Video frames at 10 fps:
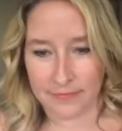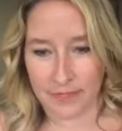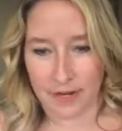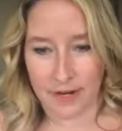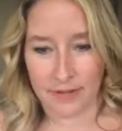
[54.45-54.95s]

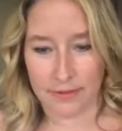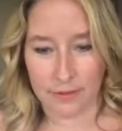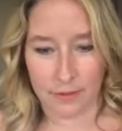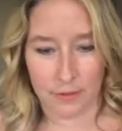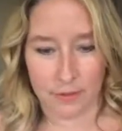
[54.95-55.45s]
All right,
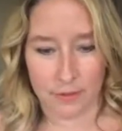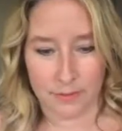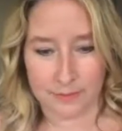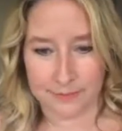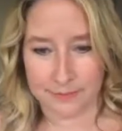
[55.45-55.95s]
cool.
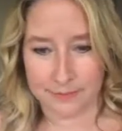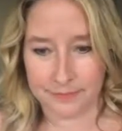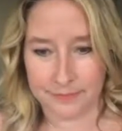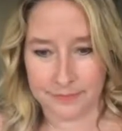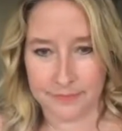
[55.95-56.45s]

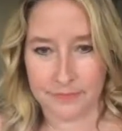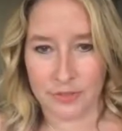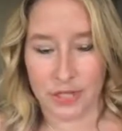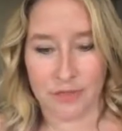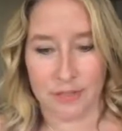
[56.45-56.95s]

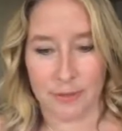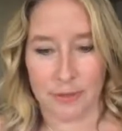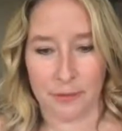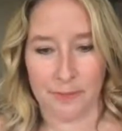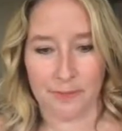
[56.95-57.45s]
Shared it to my
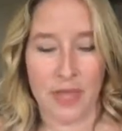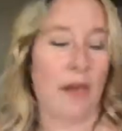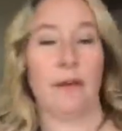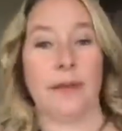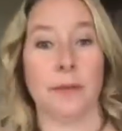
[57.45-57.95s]
group.
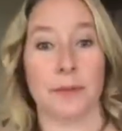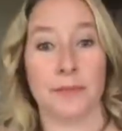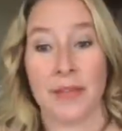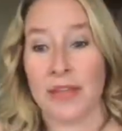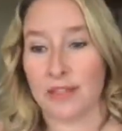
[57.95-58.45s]
Okay, cool.
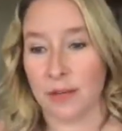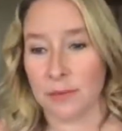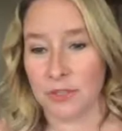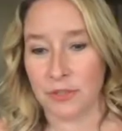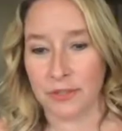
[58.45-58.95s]
So I'm
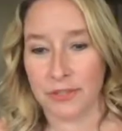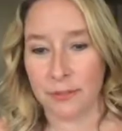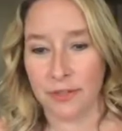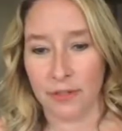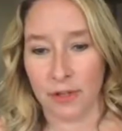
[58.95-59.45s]
sure you guys
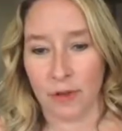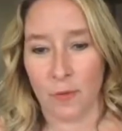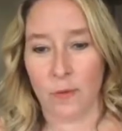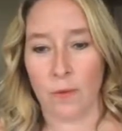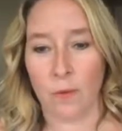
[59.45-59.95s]
want to
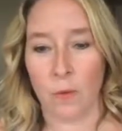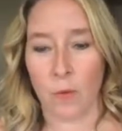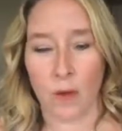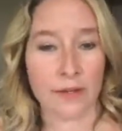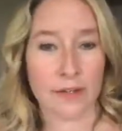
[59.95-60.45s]
know
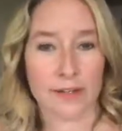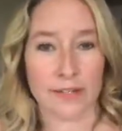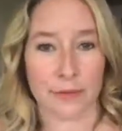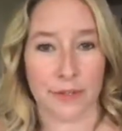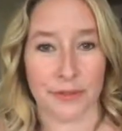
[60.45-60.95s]
what
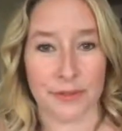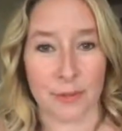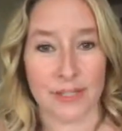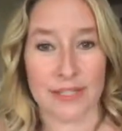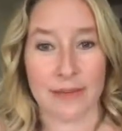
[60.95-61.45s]
causes wrinkles.
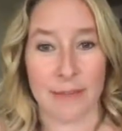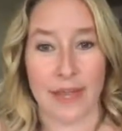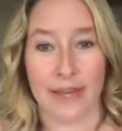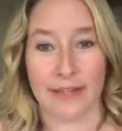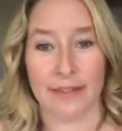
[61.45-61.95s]
What's the
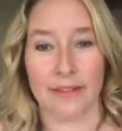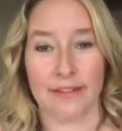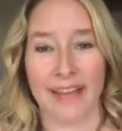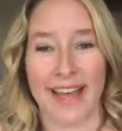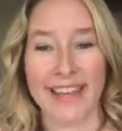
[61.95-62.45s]
main...
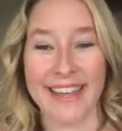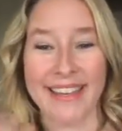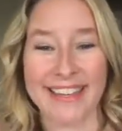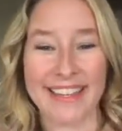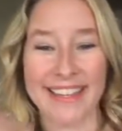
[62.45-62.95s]
Hi,
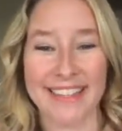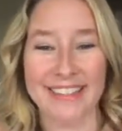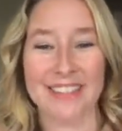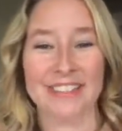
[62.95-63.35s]
Haley!